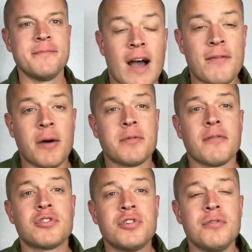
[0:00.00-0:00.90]
I've helped over
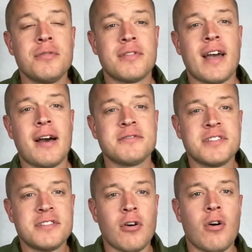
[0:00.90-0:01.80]

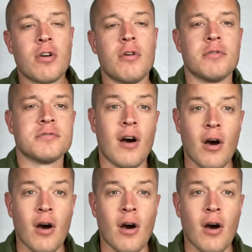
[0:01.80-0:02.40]
2,000 dog owners